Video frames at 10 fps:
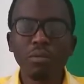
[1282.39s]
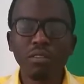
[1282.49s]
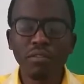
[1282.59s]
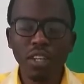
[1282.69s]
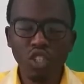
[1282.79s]

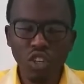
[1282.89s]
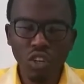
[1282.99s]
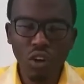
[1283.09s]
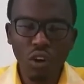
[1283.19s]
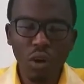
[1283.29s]

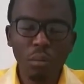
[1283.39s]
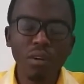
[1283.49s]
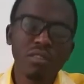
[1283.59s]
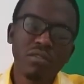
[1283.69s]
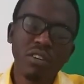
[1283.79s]
professional
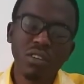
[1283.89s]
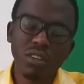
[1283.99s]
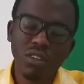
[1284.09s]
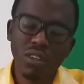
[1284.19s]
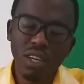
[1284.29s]

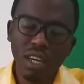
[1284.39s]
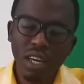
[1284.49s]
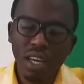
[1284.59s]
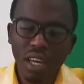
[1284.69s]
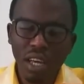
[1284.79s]
portfolio,
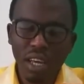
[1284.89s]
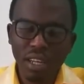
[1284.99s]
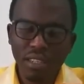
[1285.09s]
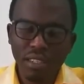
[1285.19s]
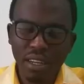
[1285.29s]

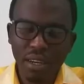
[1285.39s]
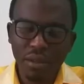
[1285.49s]
and